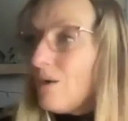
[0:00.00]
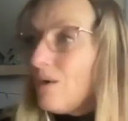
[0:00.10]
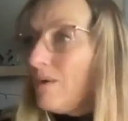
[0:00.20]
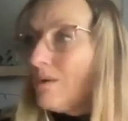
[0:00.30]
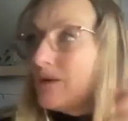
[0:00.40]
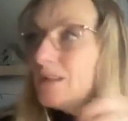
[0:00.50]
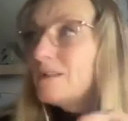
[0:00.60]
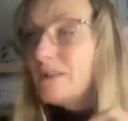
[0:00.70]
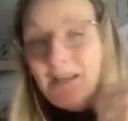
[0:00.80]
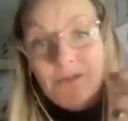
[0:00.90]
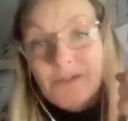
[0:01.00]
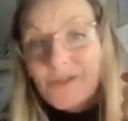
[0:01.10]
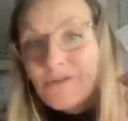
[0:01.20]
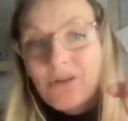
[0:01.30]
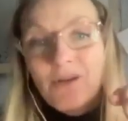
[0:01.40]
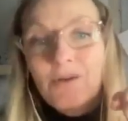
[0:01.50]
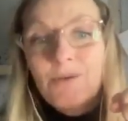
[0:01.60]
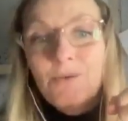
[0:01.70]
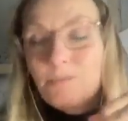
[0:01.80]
oh, how did you know?